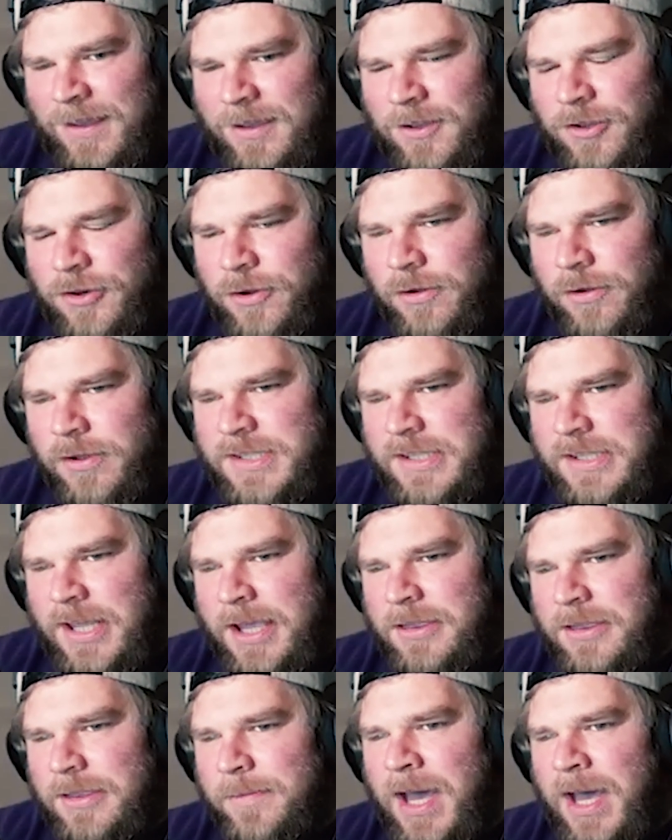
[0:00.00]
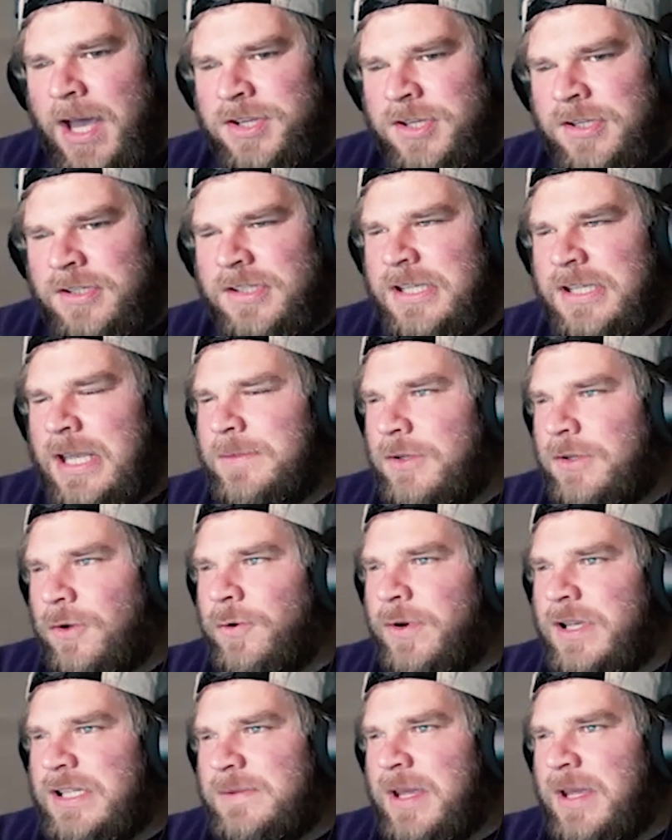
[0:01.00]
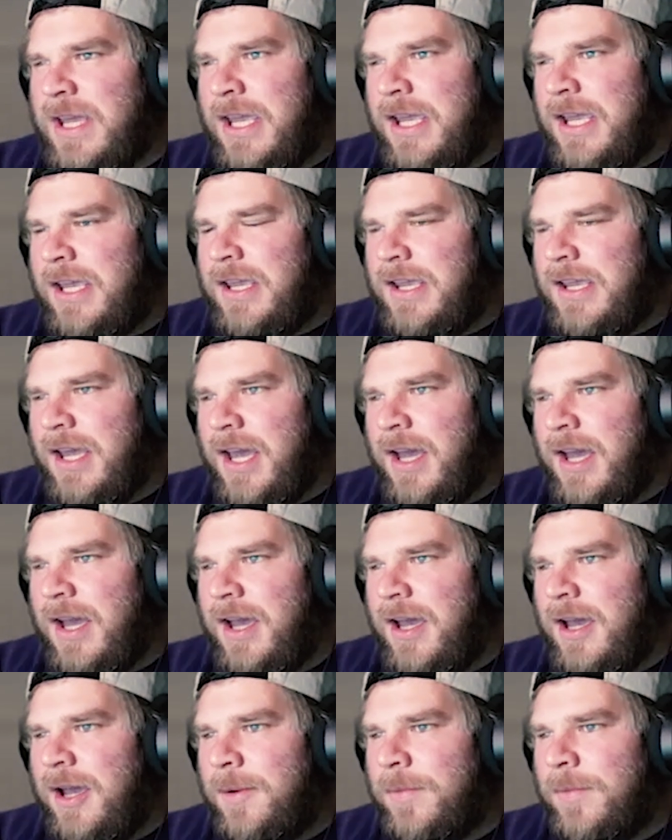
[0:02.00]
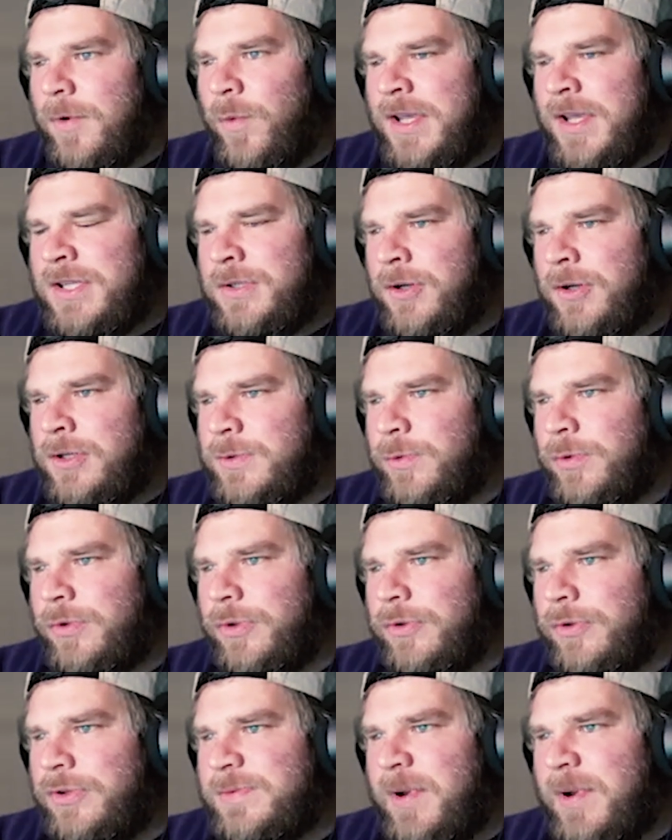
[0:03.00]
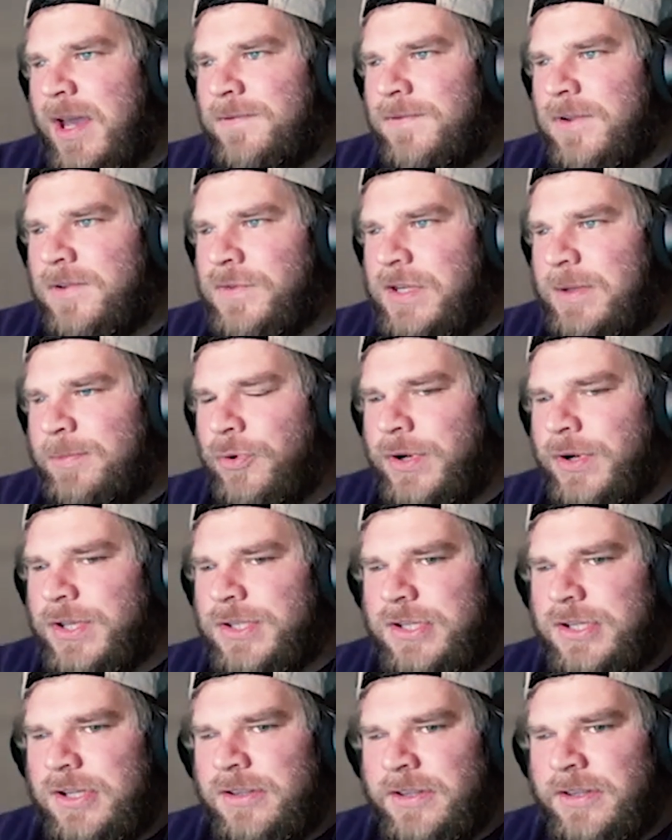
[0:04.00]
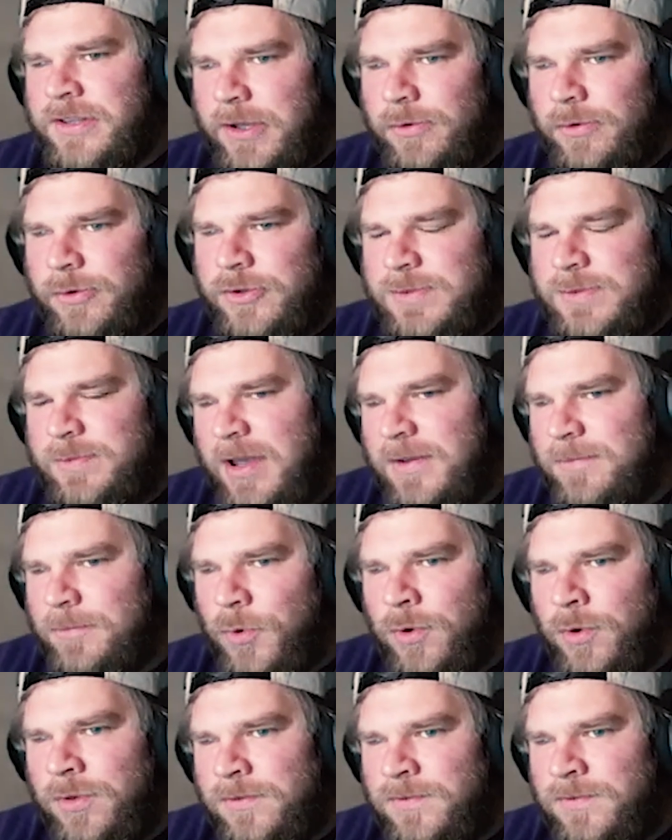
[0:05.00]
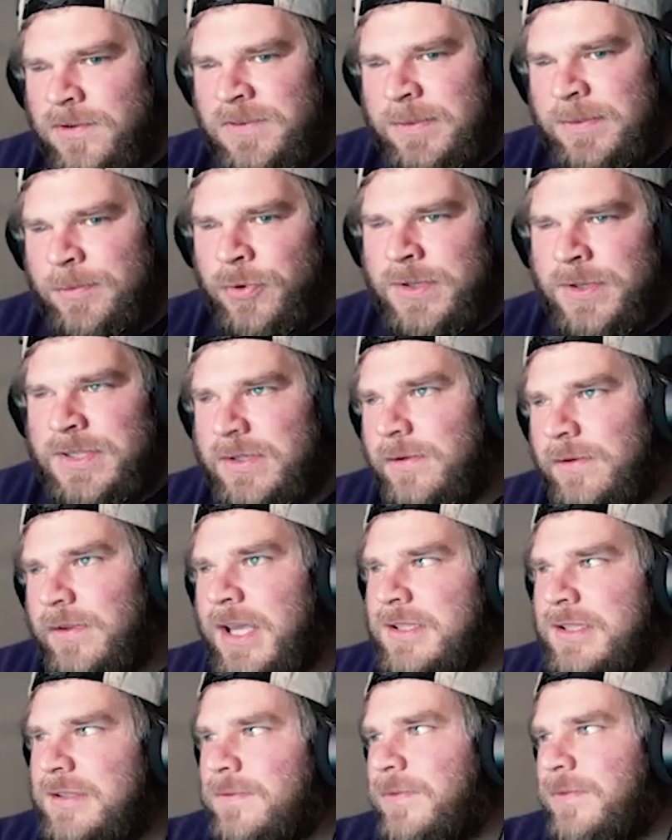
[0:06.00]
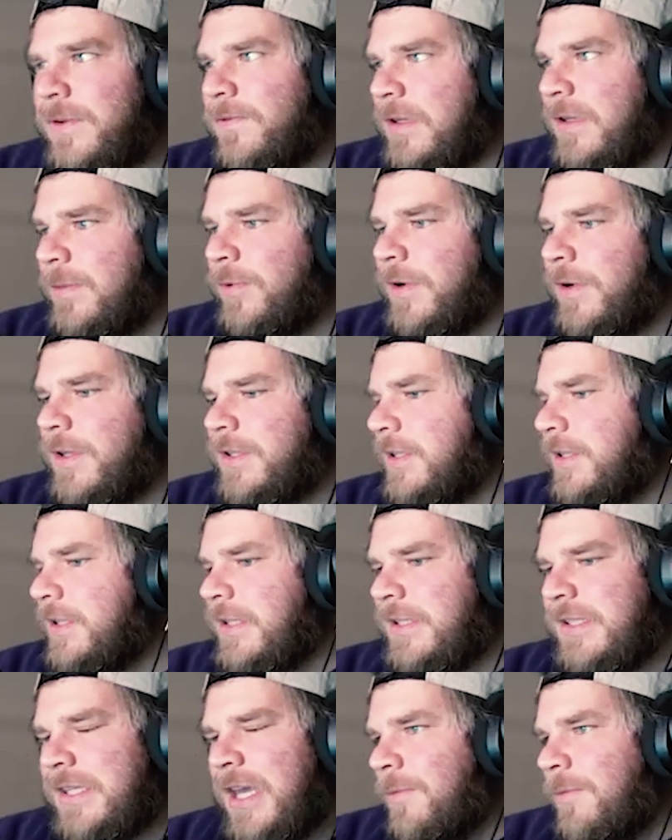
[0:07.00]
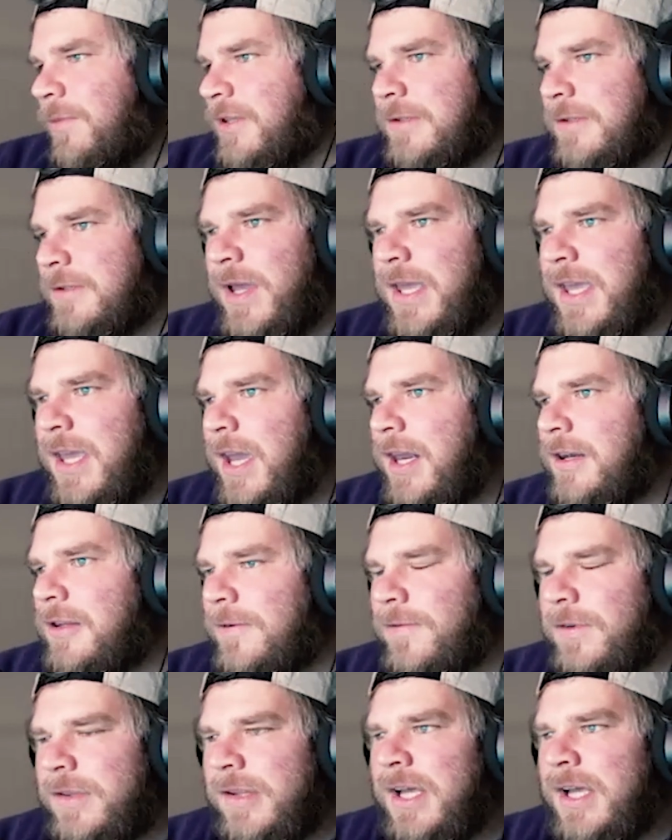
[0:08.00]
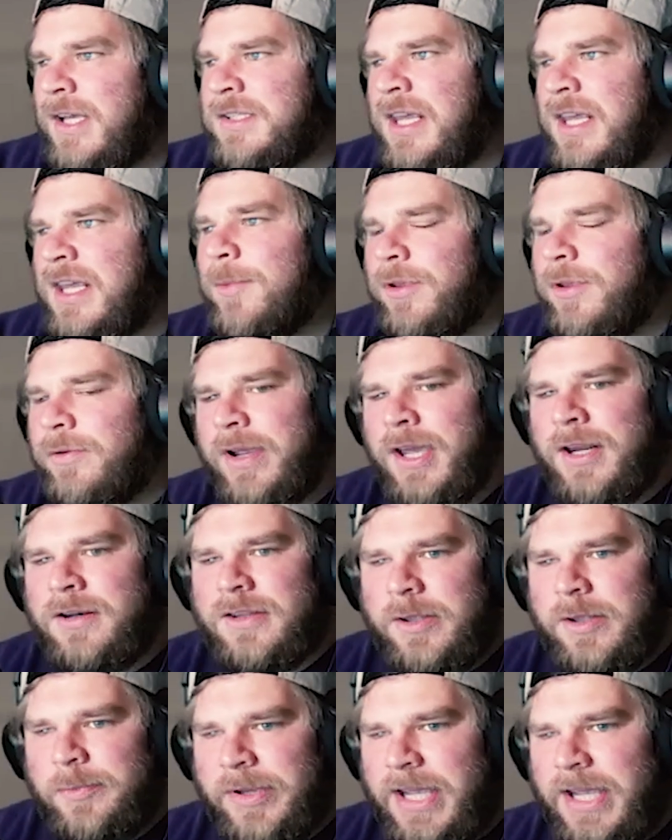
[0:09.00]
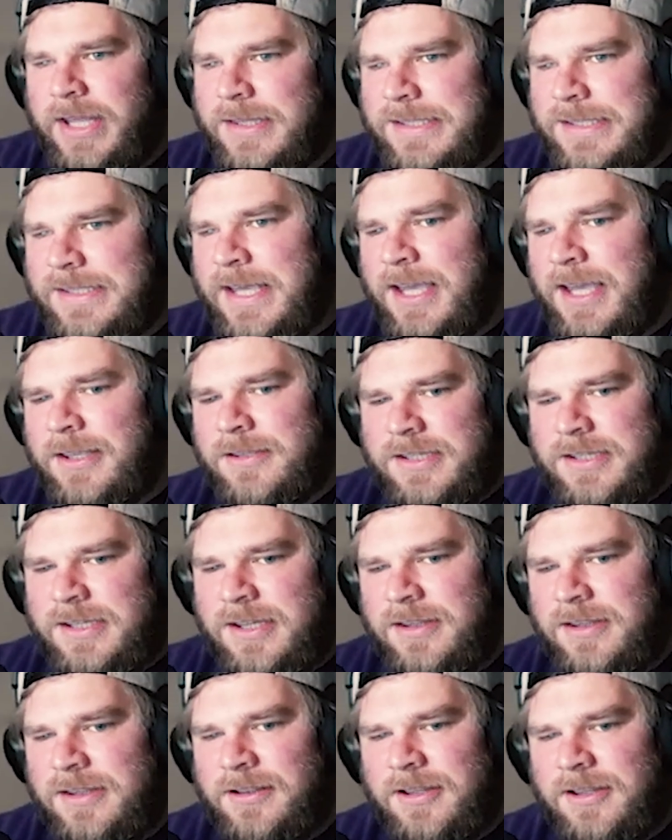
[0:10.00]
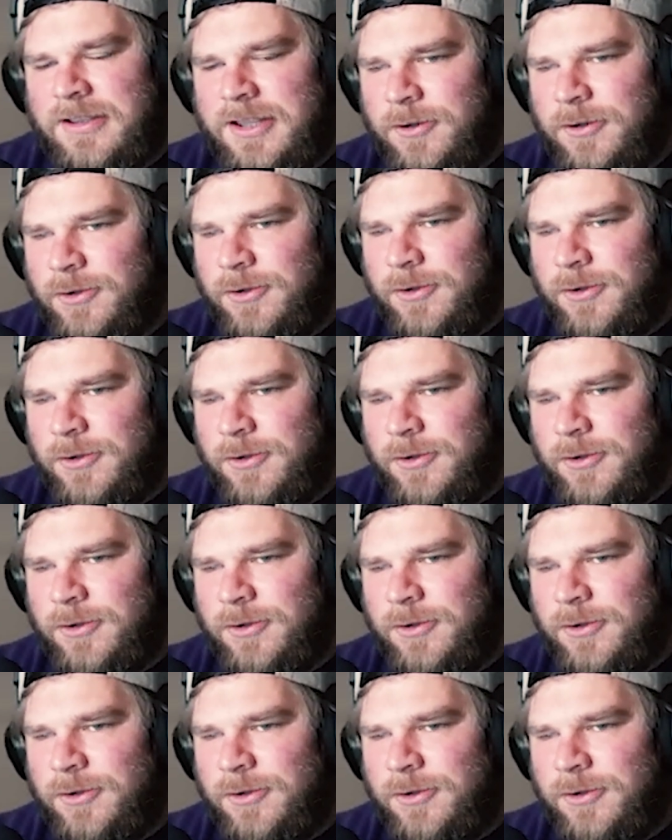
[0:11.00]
it's like the margin seems to always be West Coast will lose by 50 points. Do you think they'll lose by more than 50 points or less than 50 points? It's the same this weekend. They've got the last game of the round and they're playing the Saints. Do you think that they'll